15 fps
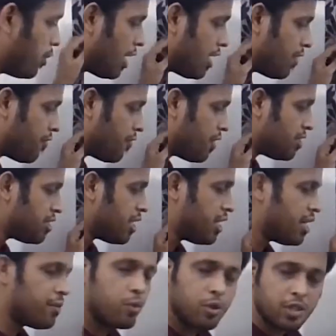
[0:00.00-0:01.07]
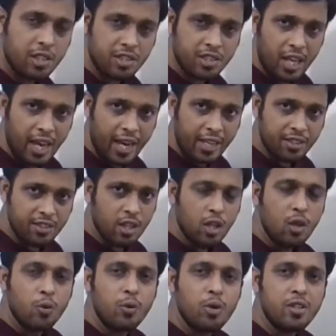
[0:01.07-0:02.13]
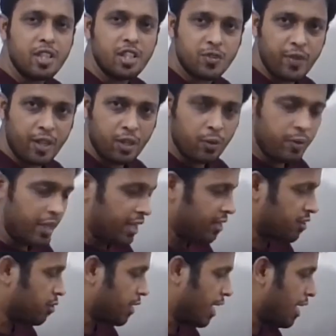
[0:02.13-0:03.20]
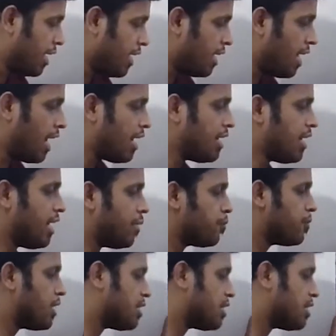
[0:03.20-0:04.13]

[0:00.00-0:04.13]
we are differentiating both the sides with respect to x. So can I write f